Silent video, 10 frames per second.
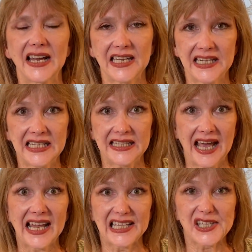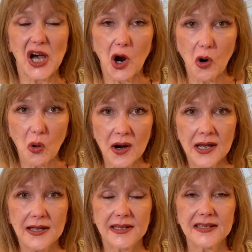getting that low,
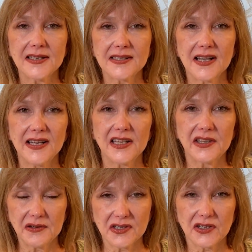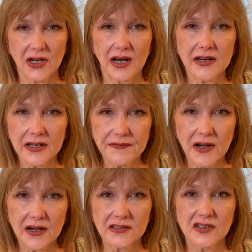that's a sign that there's not enough
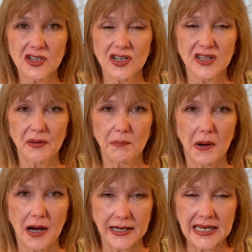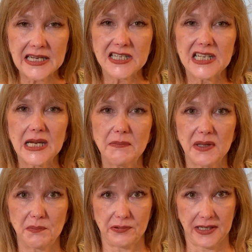oxygen in the body to keep
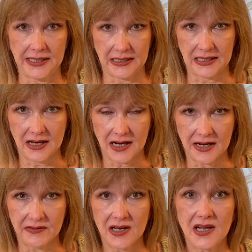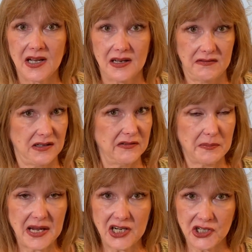the brain alive. You have a
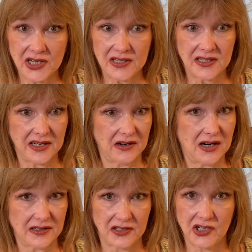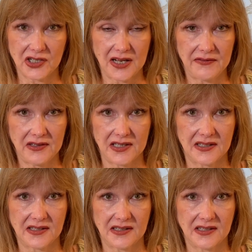patient, their oxygen level
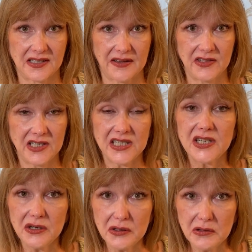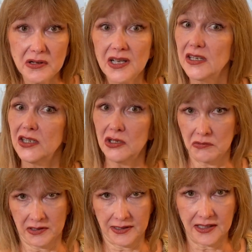is 72, you
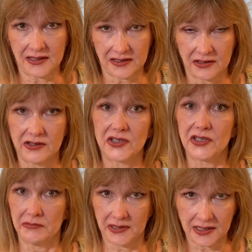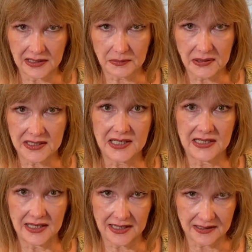want to get the nurse, you want to get the
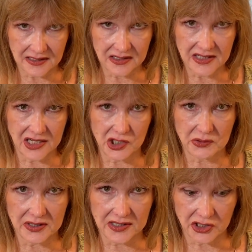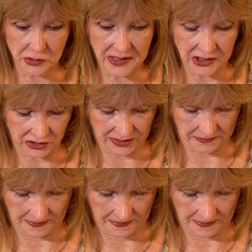PT. That is a dangerous situation.